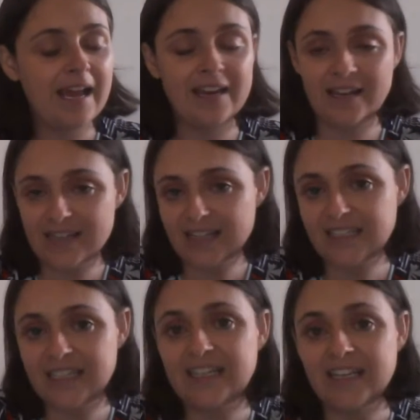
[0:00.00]
and
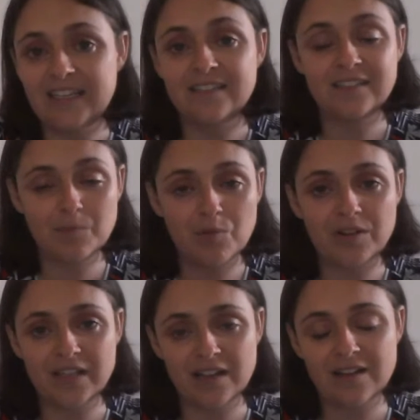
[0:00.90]
identity in
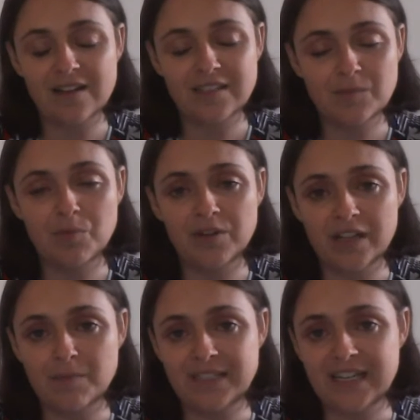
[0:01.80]
supporting
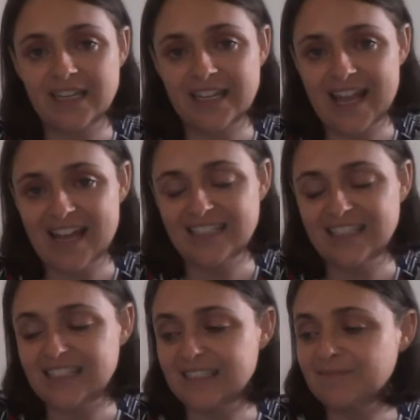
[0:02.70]
a particular
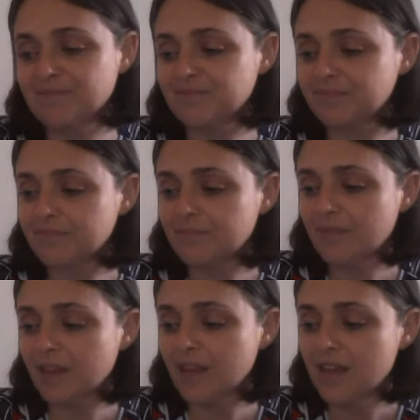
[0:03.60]
candidate.
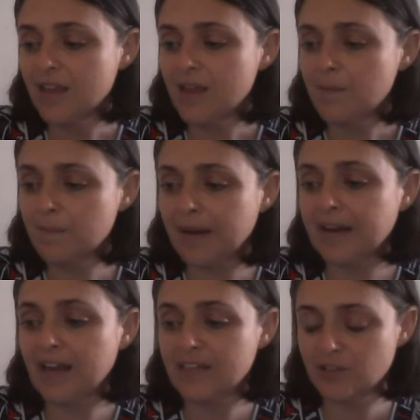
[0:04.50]

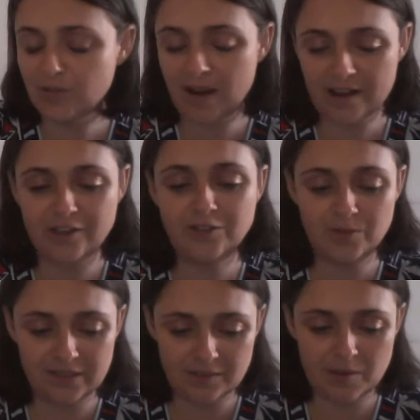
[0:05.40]
But I do argue
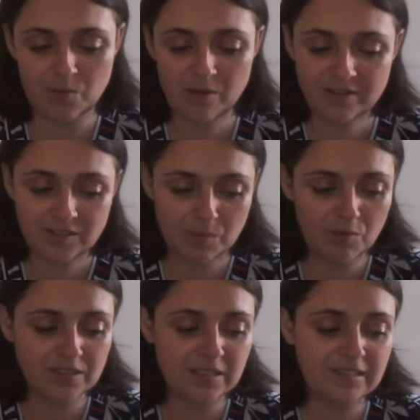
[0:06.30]
to Elizabeth Warren
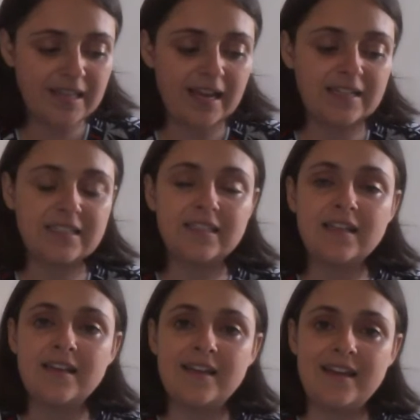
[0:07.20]
supporters that
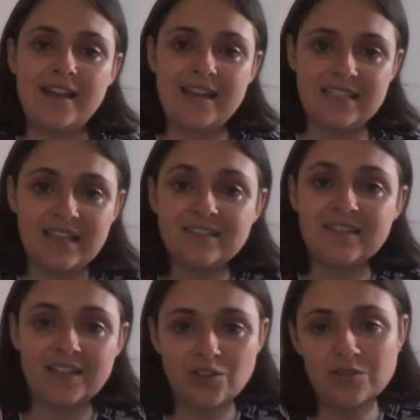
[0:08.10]
it
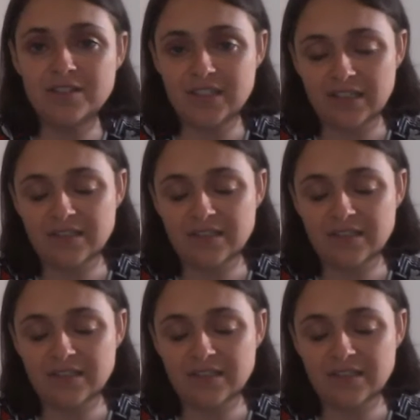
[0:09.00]
doesn't undo the